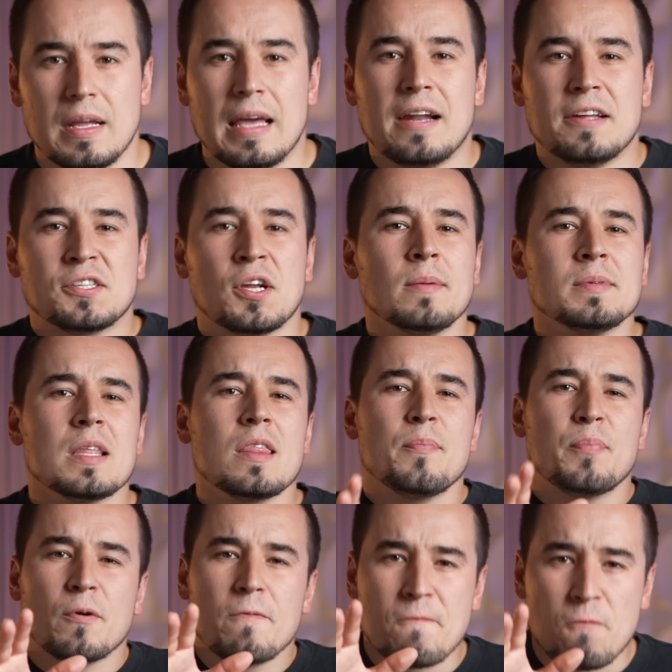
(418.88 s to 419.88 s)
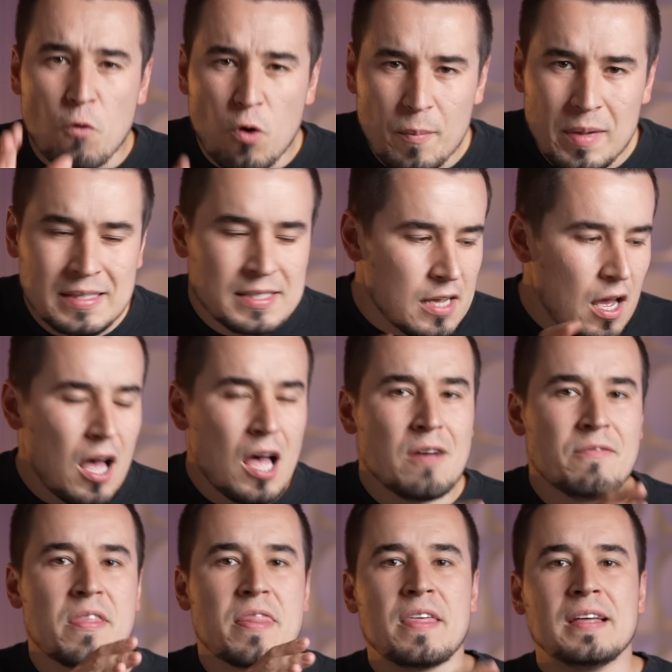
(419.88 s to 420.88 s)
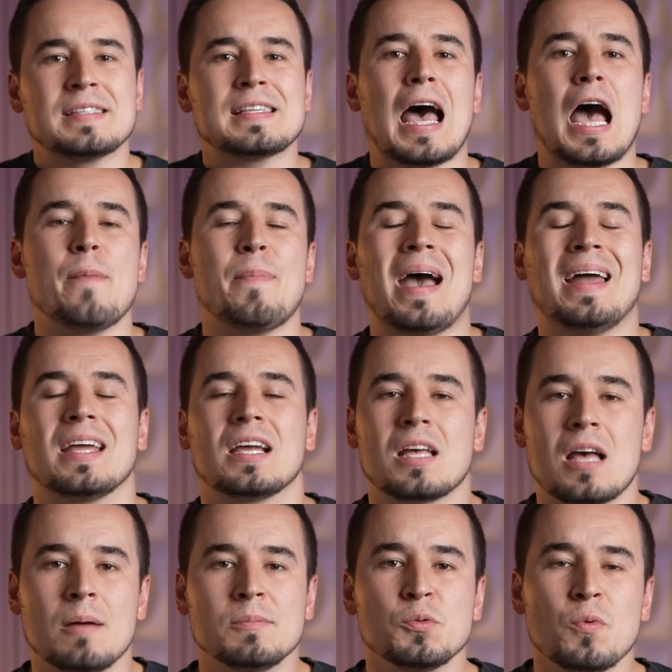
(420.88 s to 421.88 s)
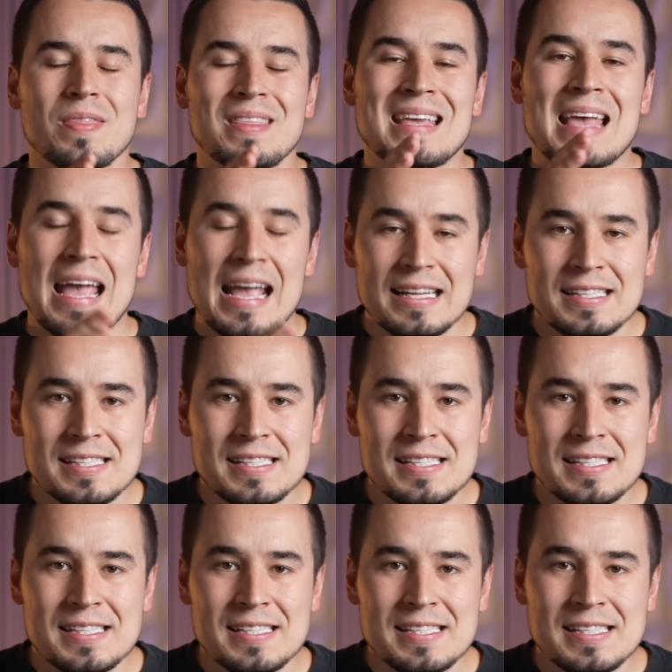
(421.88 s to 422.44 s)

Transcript: And in terms of the performance of this iPad, it comes with the A